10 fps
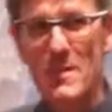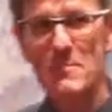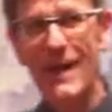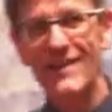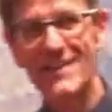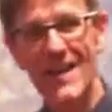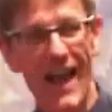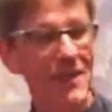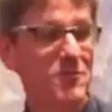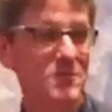But
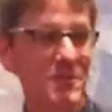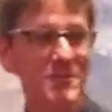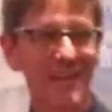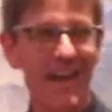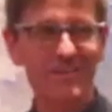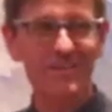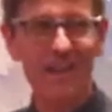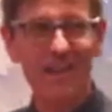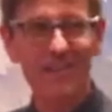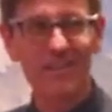if we move to the last
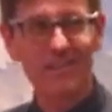slide,